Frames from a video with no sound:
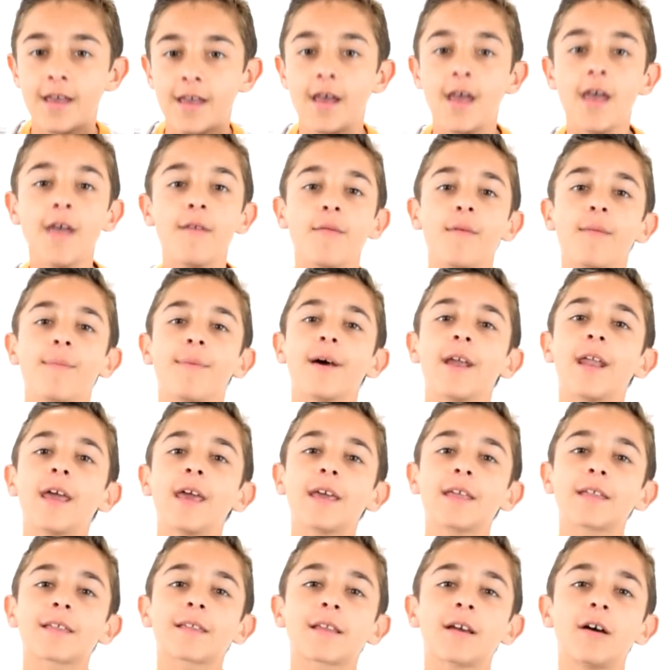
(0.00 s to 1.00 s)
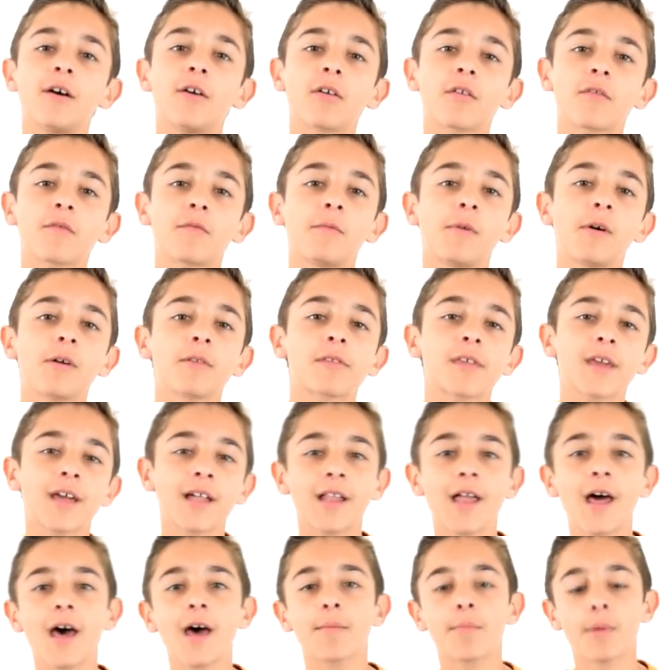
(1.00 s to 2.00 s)
Hey everybody, it's Owen from Owen
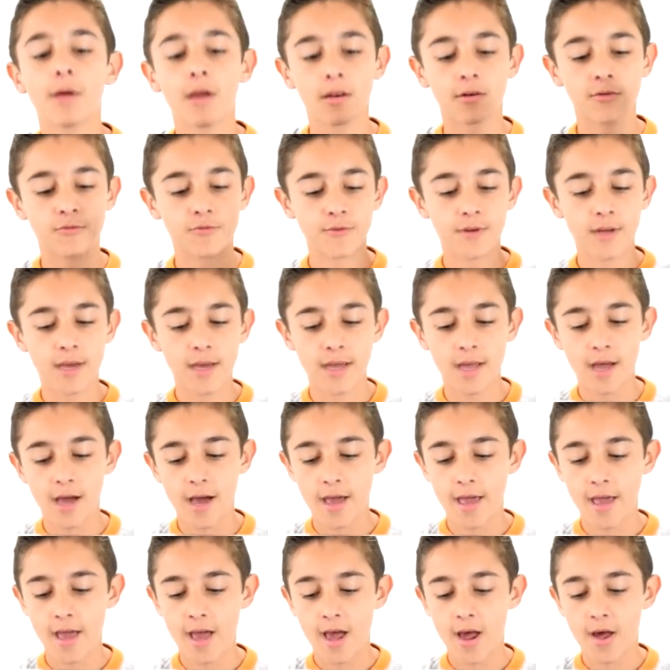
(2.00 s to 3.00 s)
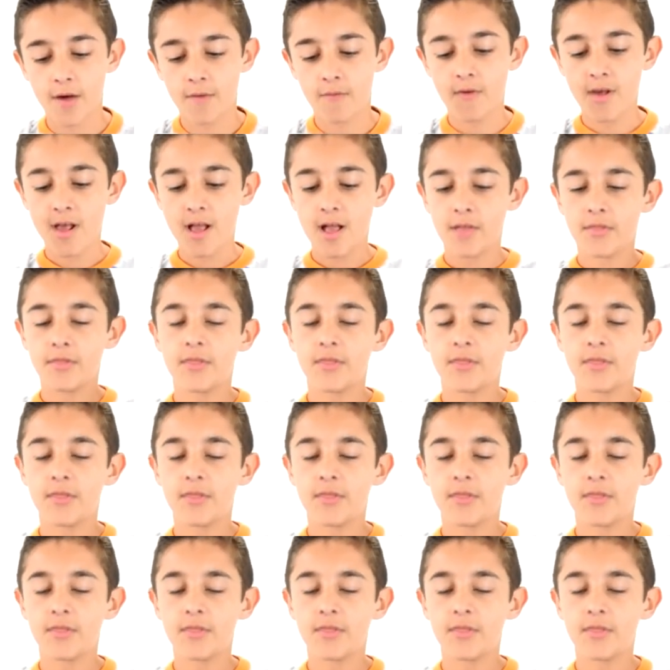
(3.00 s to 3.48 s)
and today I have